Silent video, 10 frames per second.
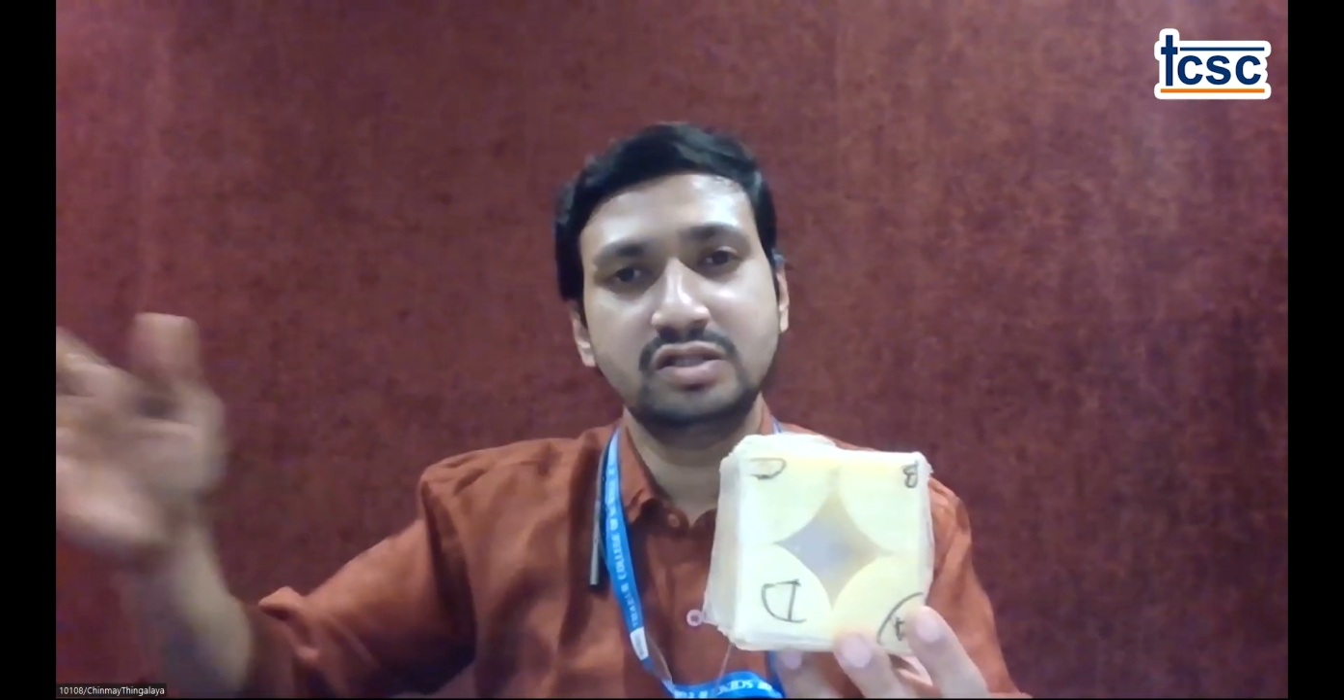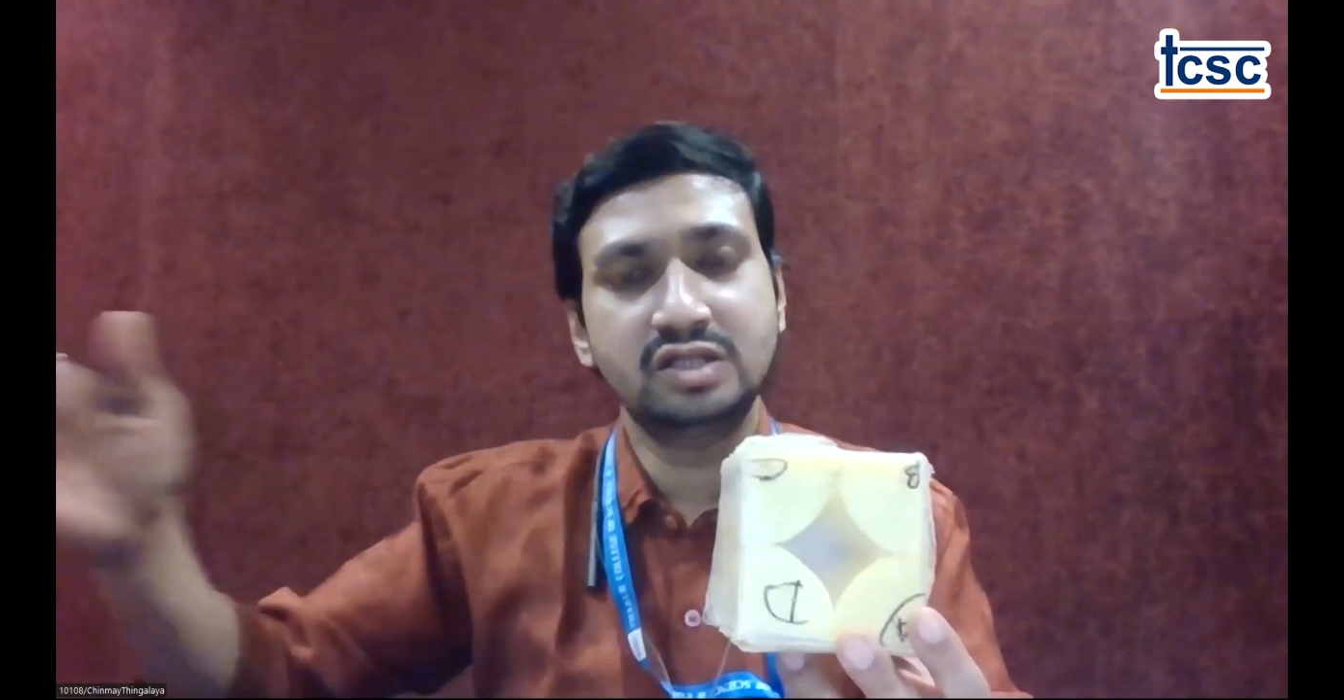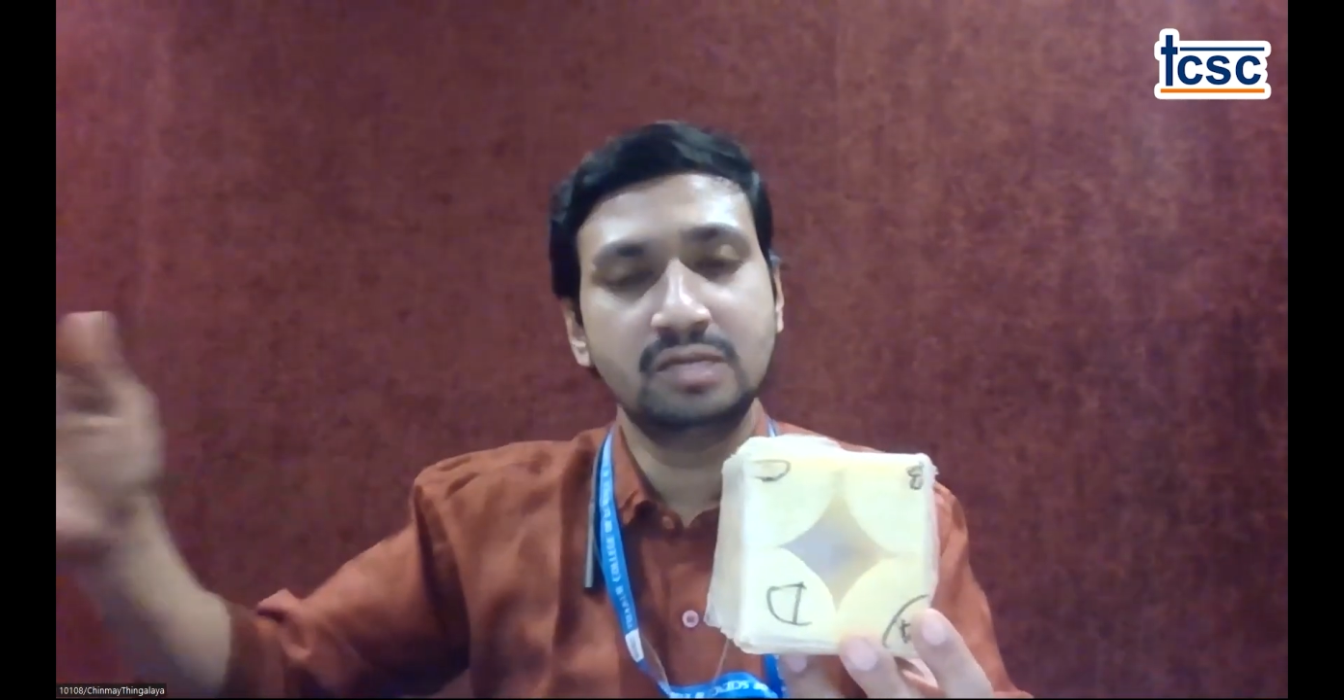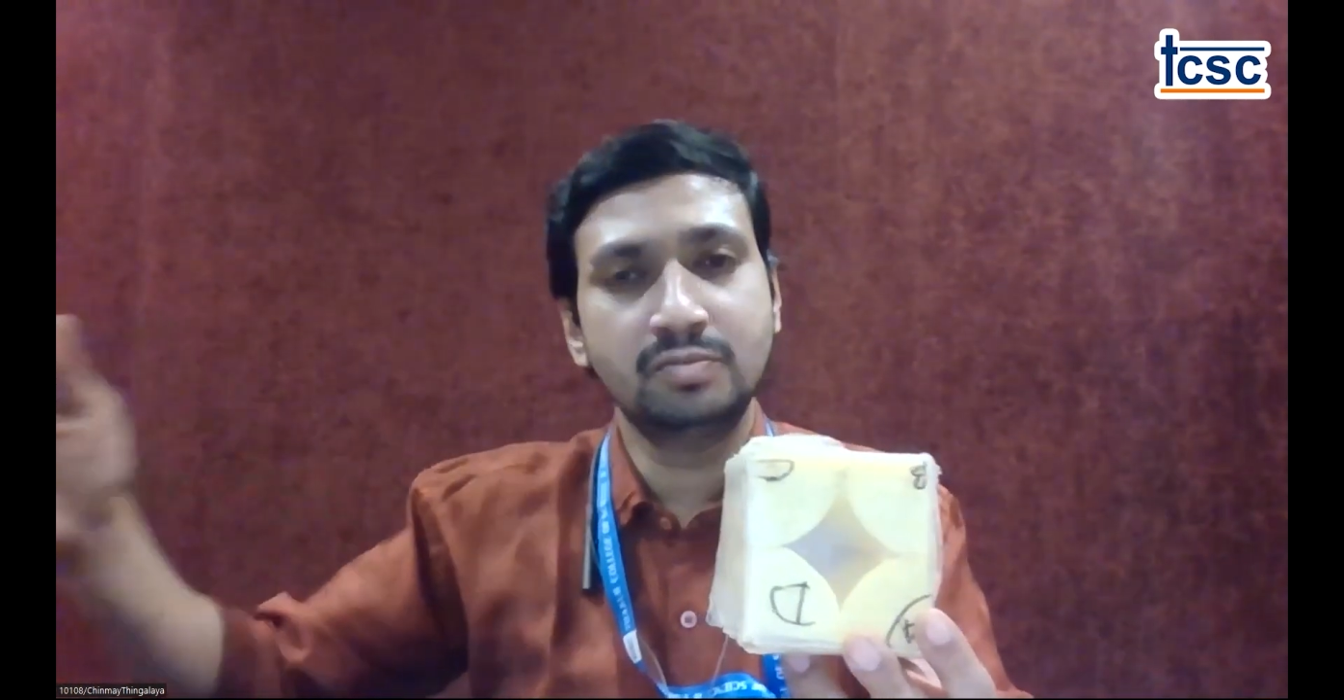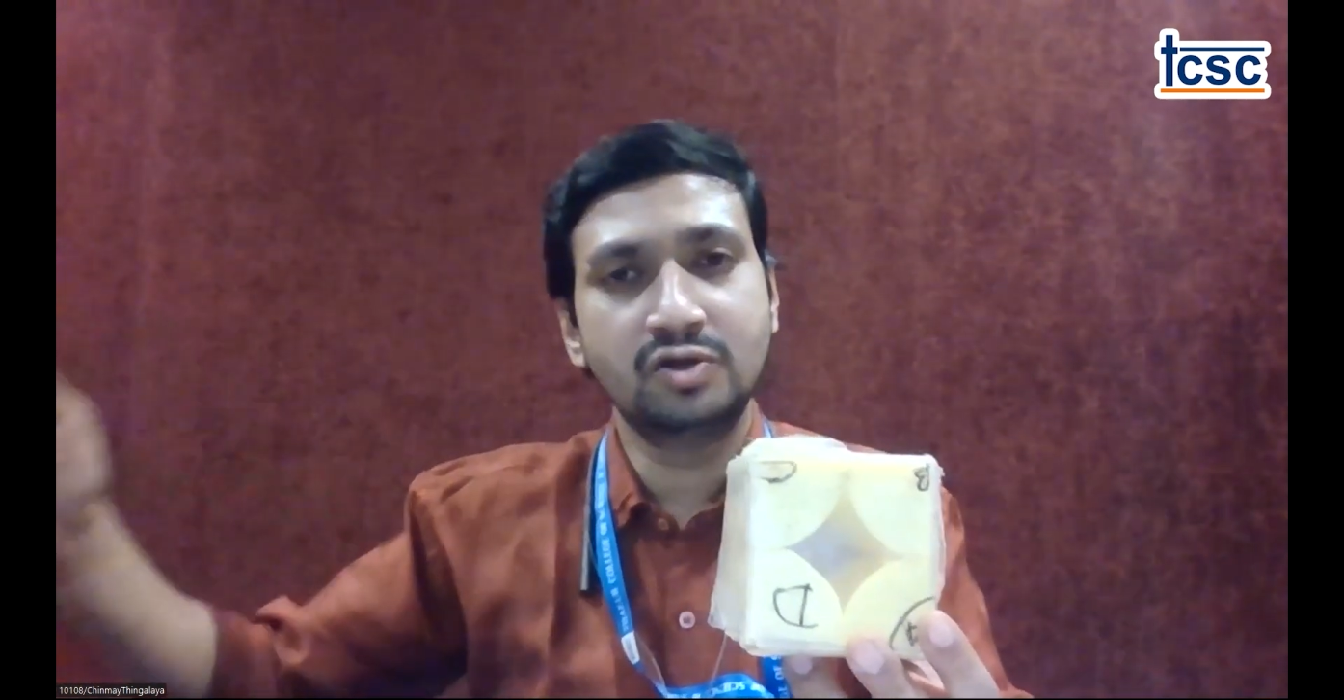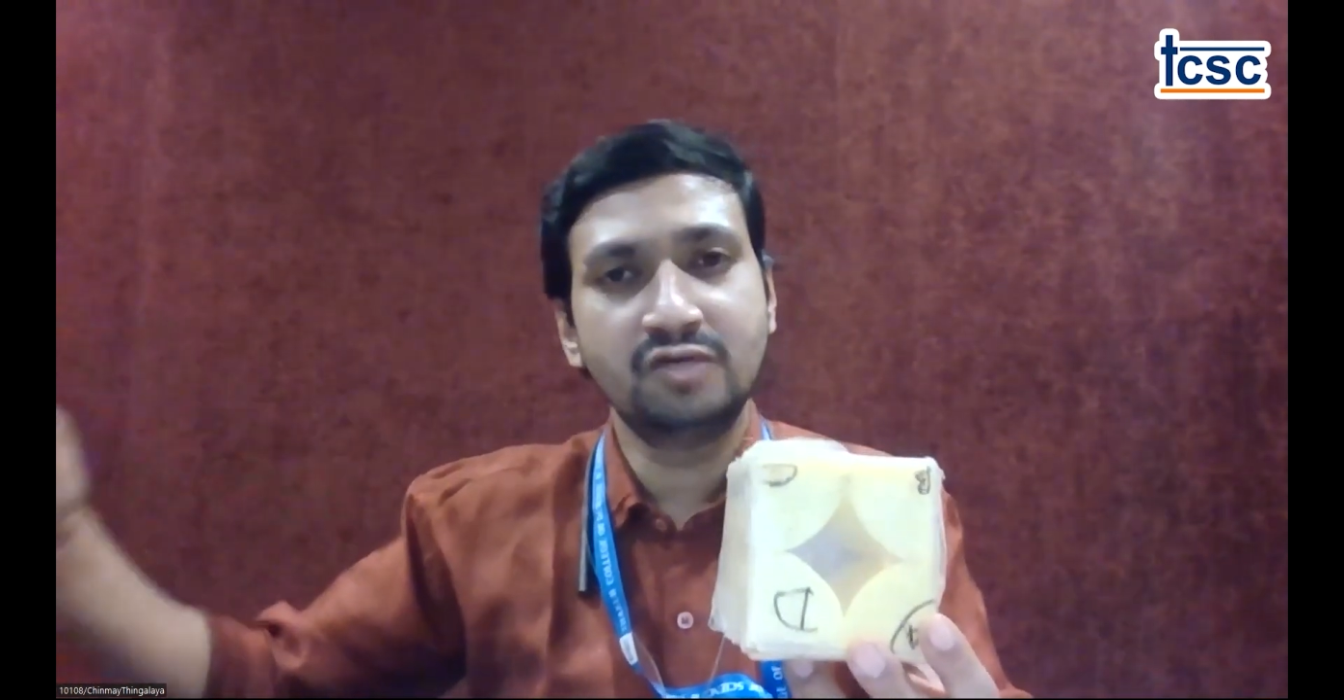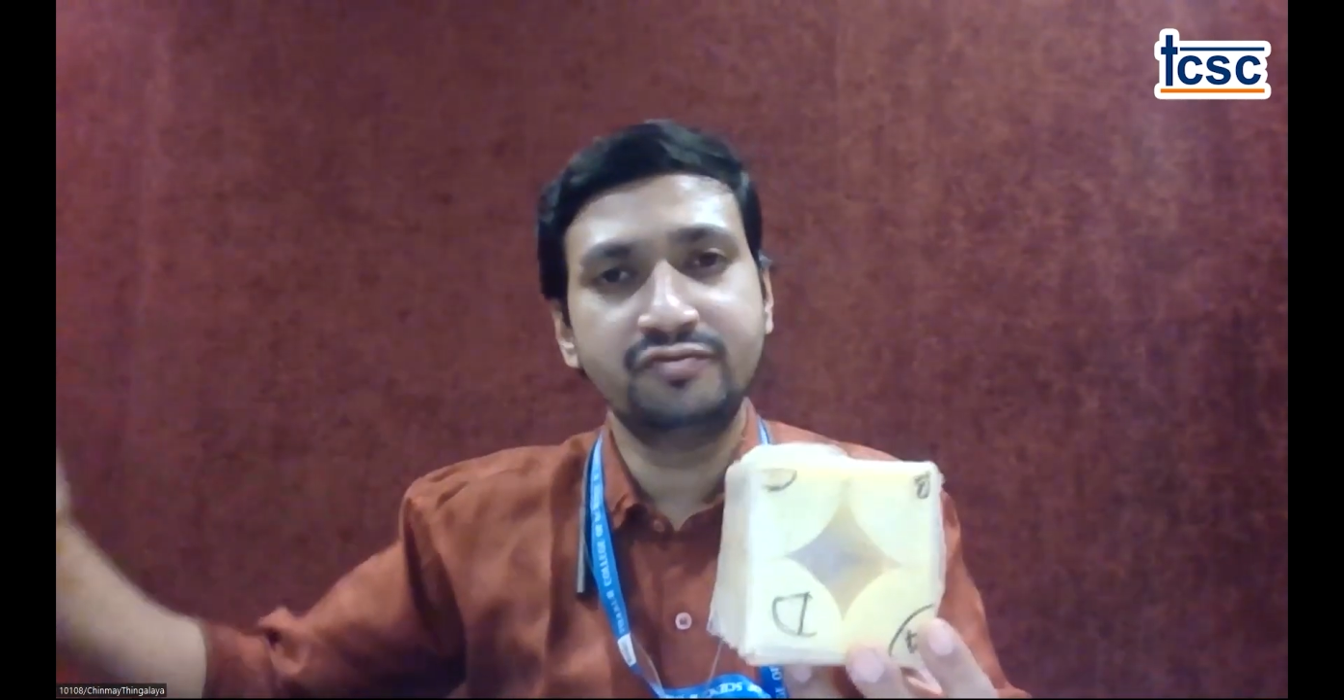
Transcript: number